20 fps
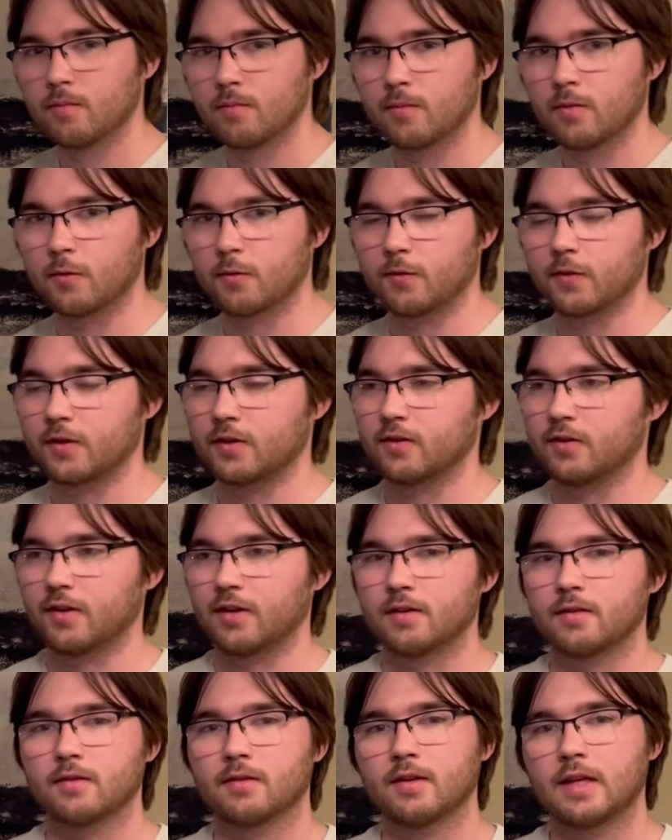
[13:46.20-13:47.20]
perfectly.
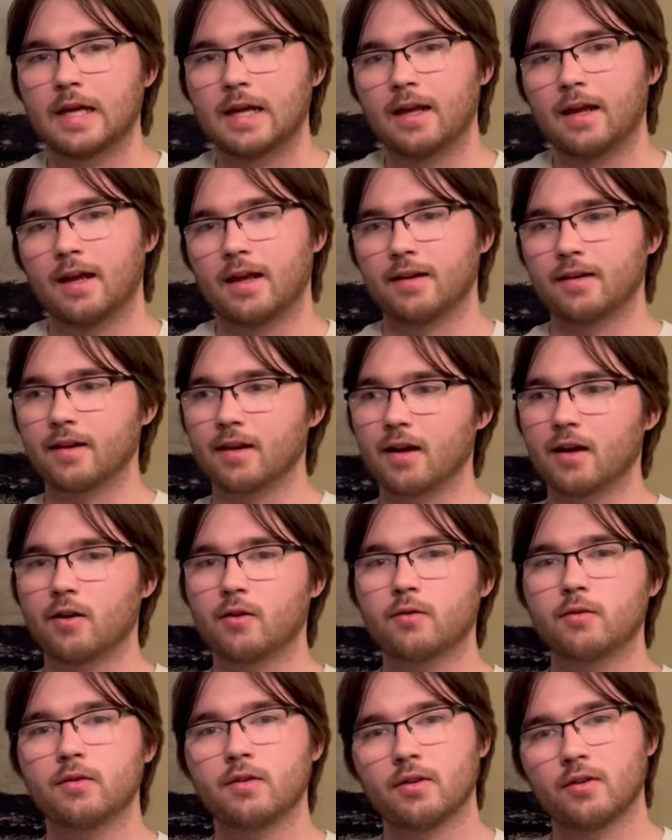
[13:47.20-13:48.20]
And
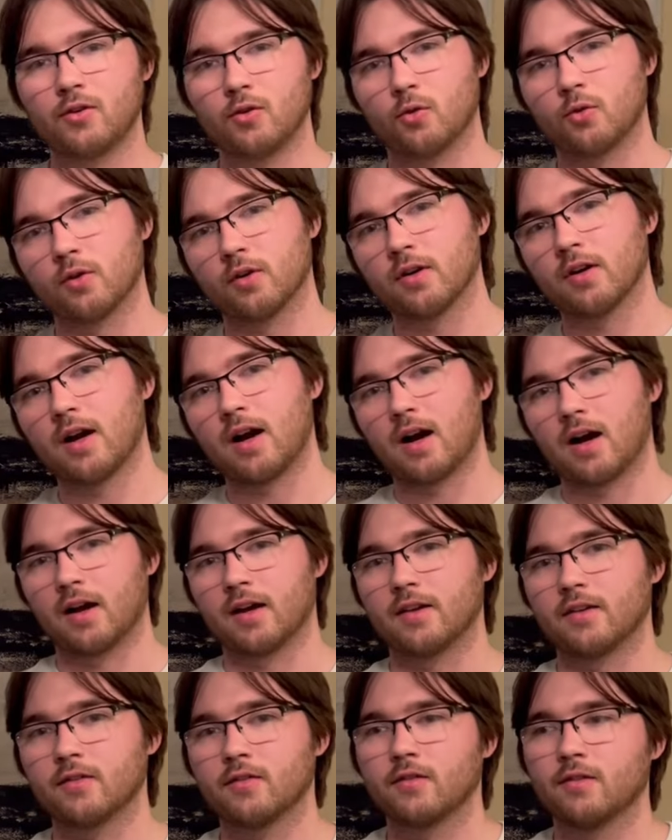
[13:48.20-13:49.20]
now your
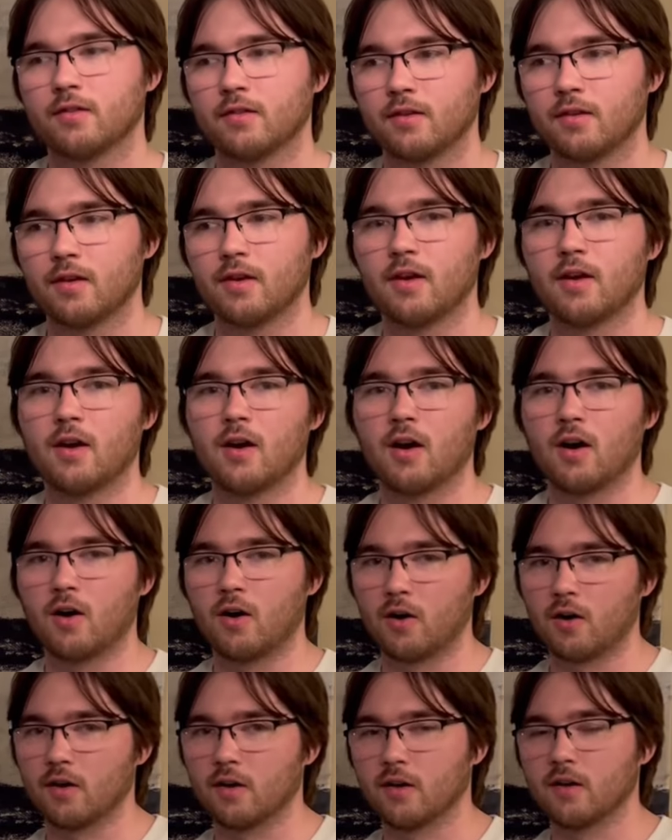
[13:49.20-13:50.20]
highs
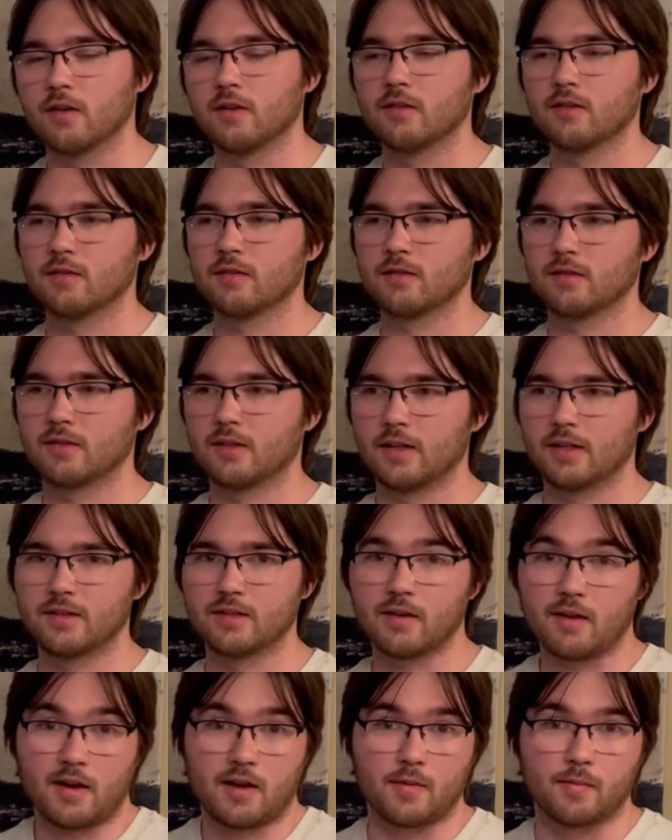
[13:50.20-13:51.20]
are in
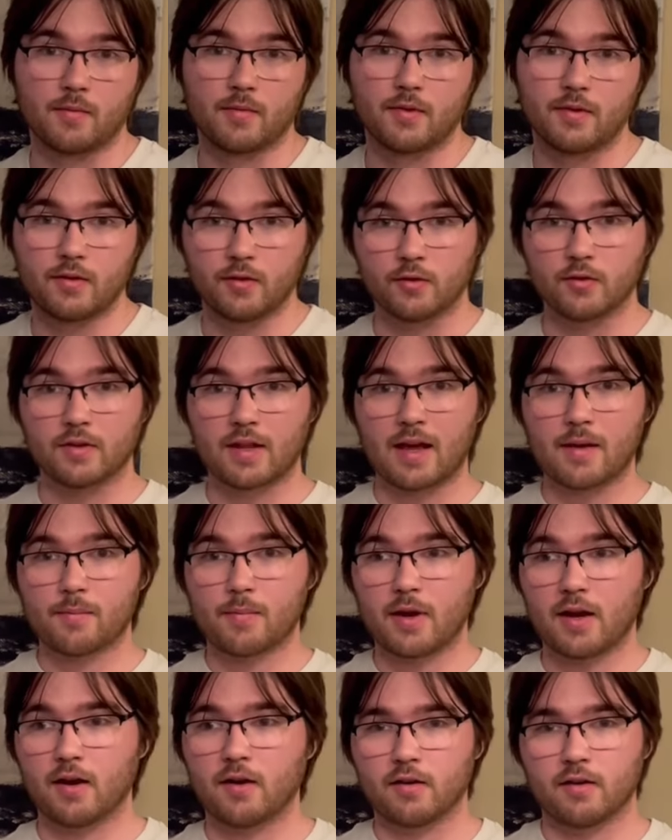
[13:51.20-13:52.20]
time. That
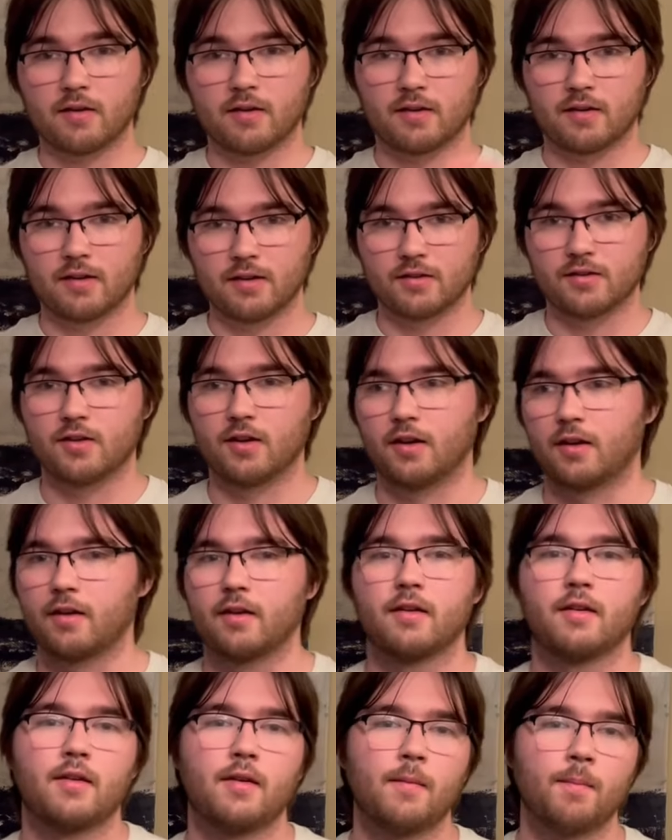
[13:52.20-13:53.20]
pair is done.
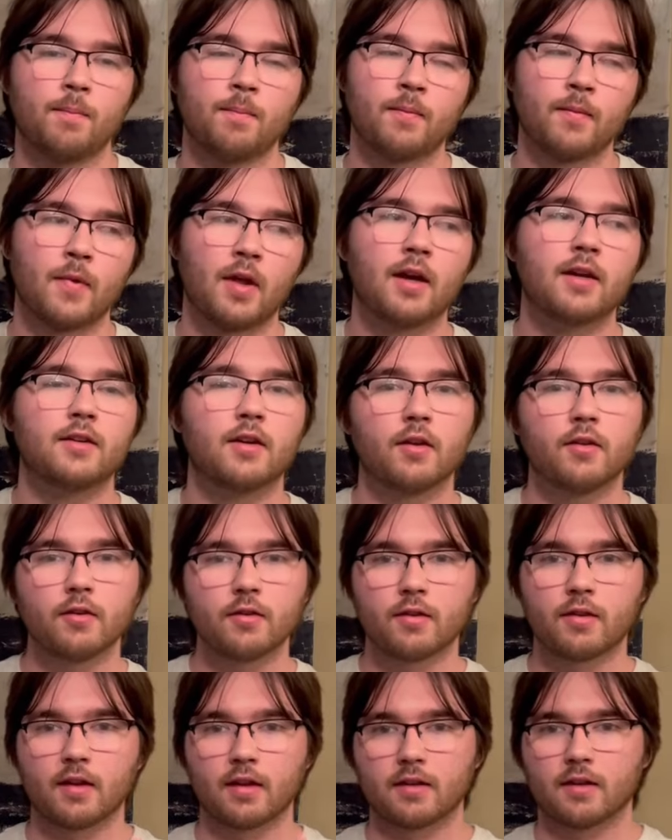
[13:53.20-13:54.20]

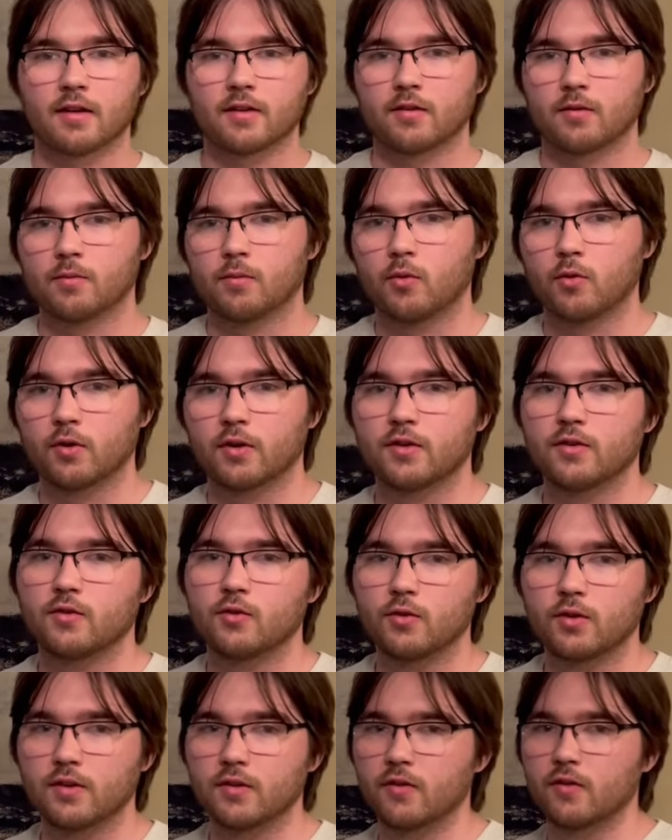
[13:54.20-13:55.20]
Another thing that's important
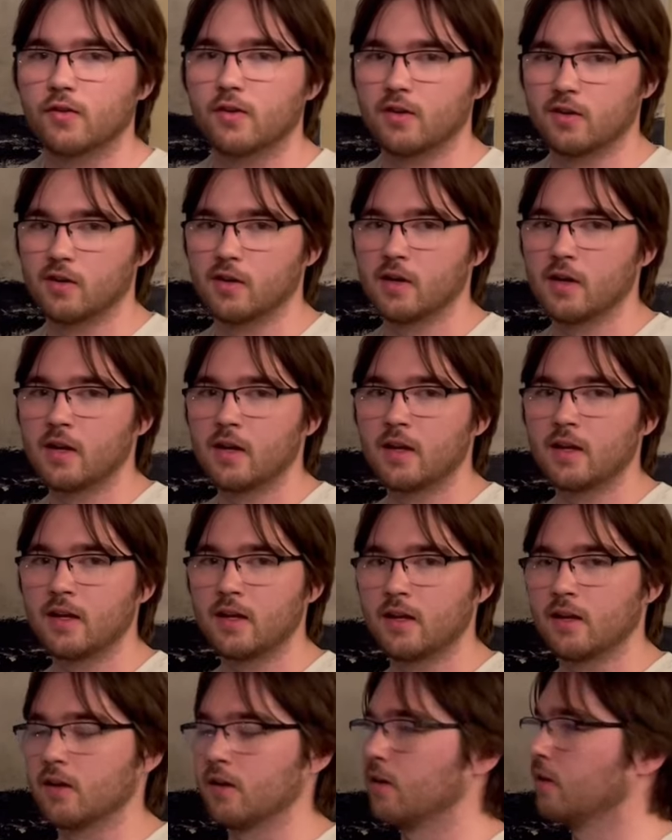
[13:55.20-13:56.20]
to consider
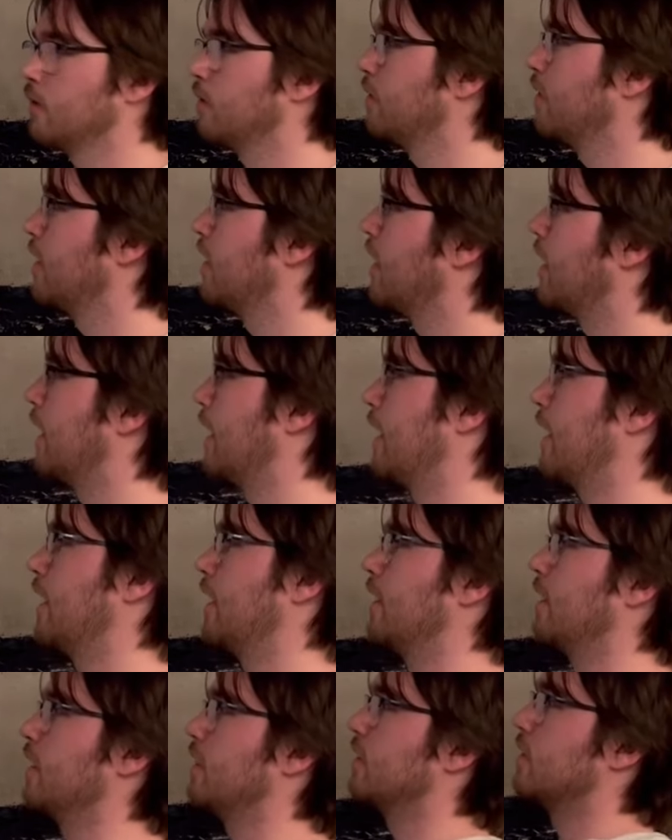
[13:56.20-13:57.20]
here
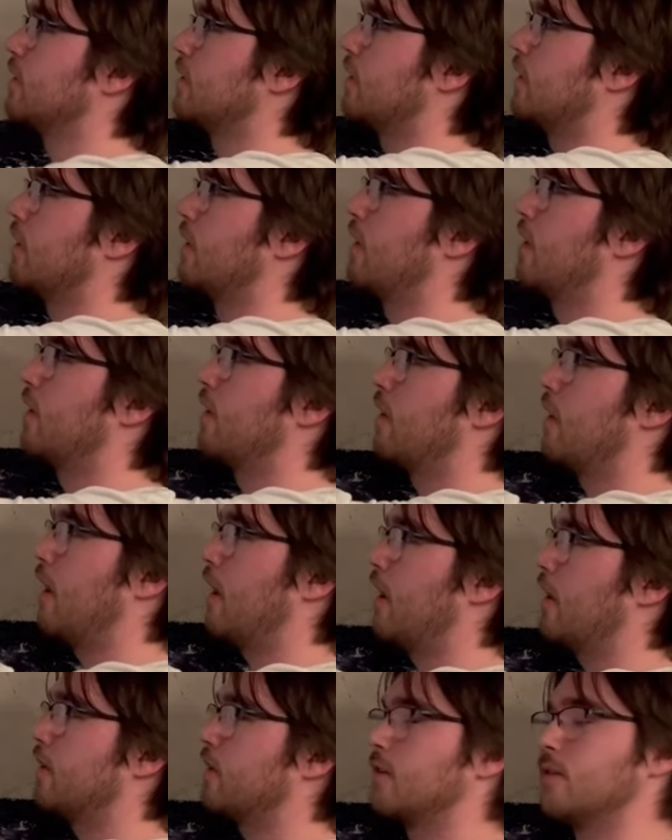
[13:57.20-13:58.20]
is
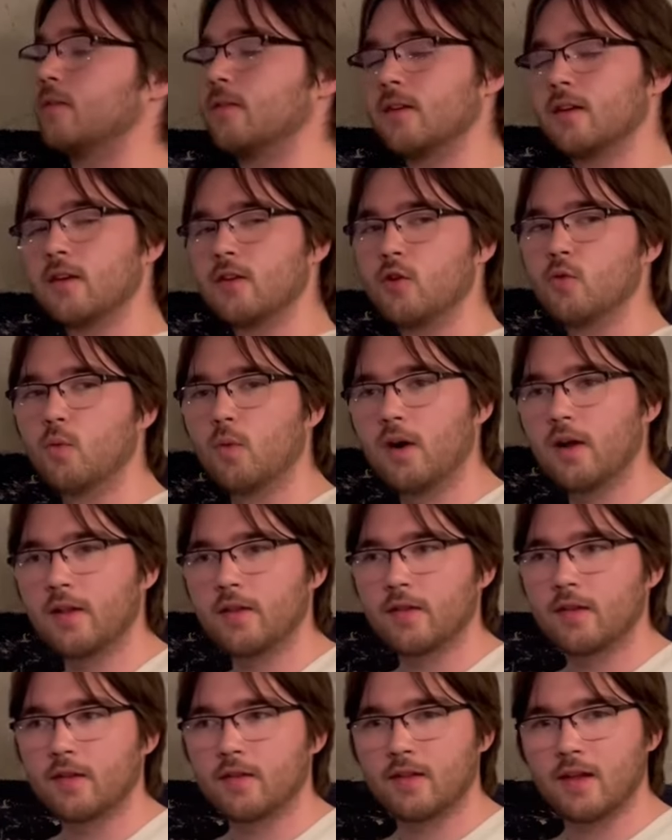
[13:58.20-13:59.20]
that you want
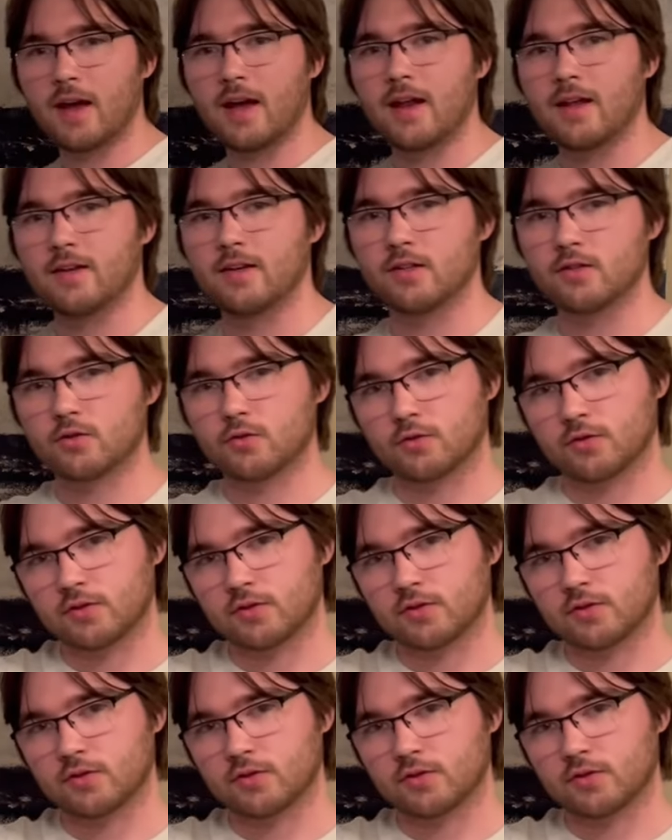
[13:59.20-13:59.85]
that initial